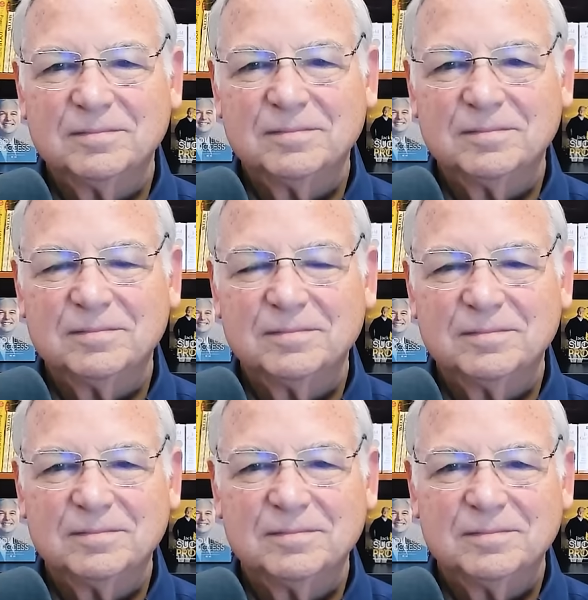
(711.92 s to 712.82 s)

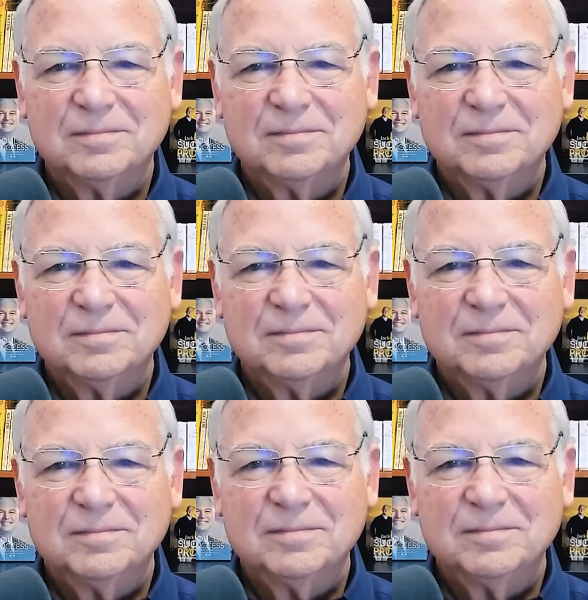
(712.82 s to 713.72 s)

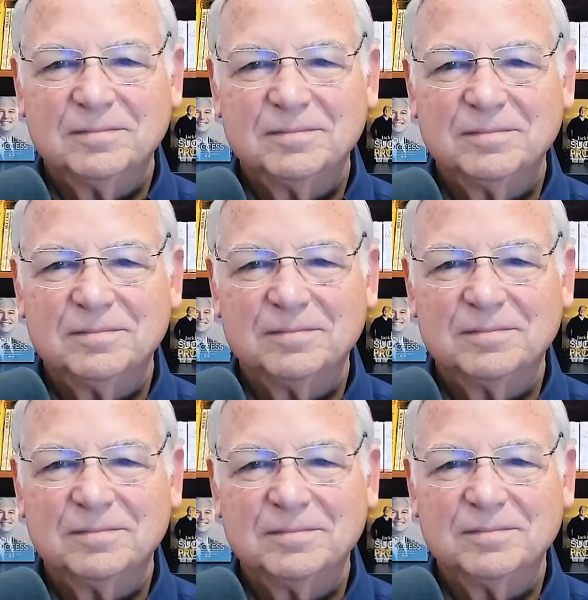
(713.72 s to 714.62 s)

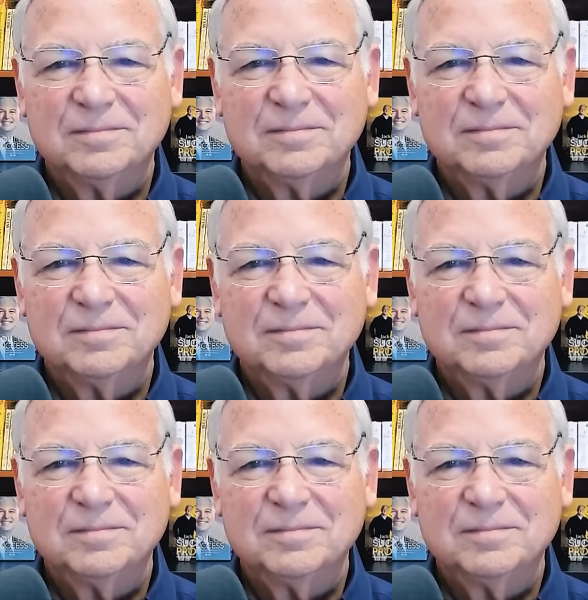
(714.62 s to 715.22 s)
The person shown says nothing.